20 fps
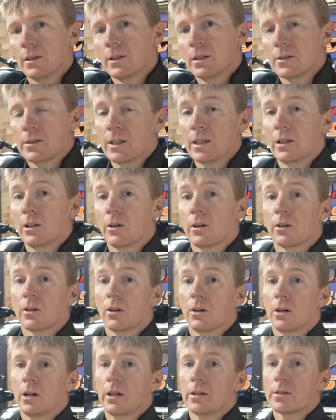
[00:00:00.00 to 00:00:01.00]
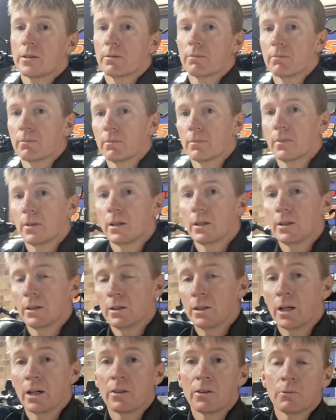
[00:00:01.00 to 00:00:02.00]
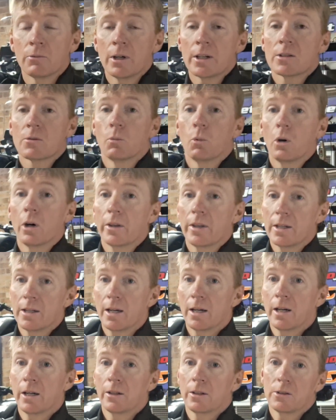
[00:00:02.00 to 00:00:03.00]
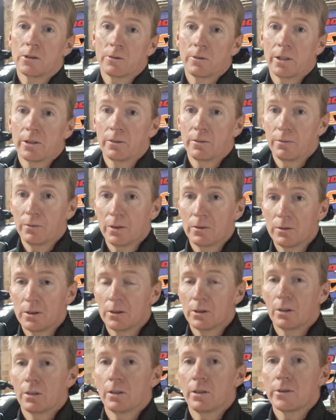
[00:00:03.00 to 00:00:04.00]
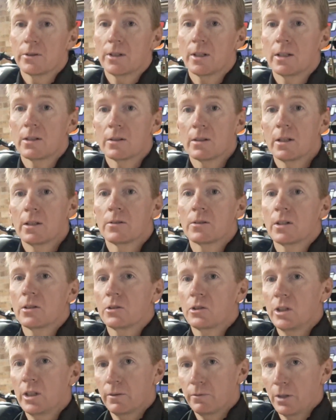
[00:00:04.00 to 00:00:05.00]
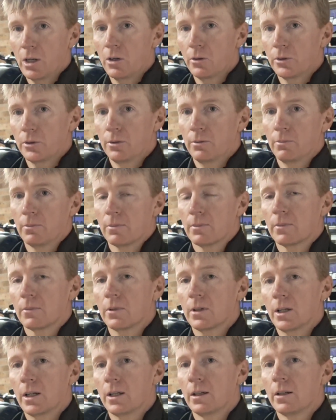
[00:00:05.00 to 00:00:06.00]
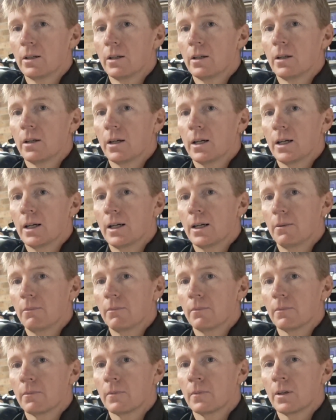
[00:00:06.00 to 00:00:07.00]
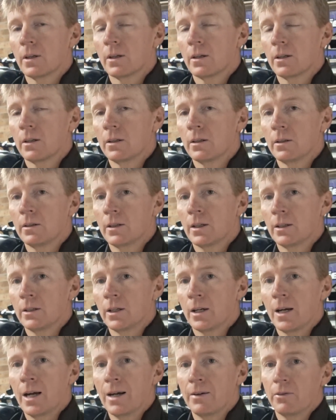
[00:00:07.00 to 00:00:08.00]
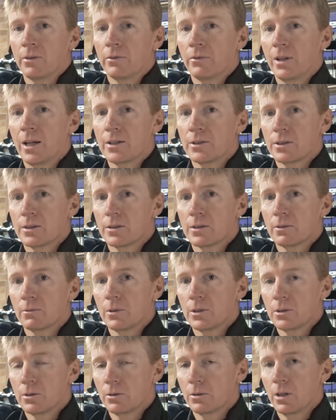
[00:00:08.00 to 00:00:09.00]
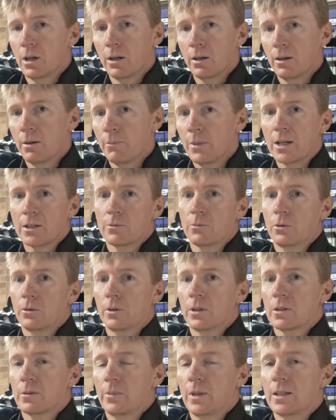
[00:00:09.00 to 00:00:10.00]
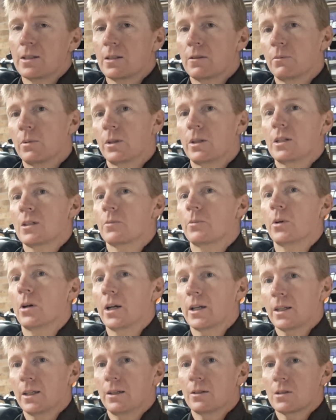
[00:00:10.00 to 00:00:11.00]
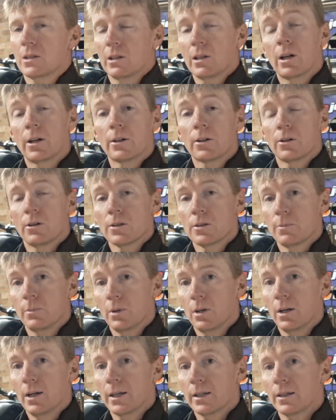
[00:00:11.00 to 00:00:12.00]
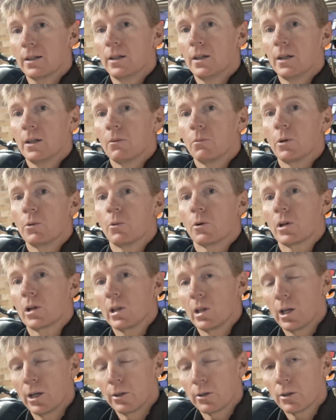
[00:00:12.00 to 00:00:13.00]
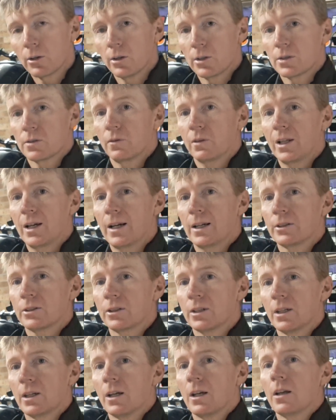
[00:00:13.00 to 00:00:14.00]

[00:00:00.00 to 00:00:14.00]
You see a lot of guys, you know, and the reason why they're only $250 is it's the sheer volume, right? You know, other flashes that we do are much more expensive, but this bike here, it's a low-cost bike. We want a low-cost flash.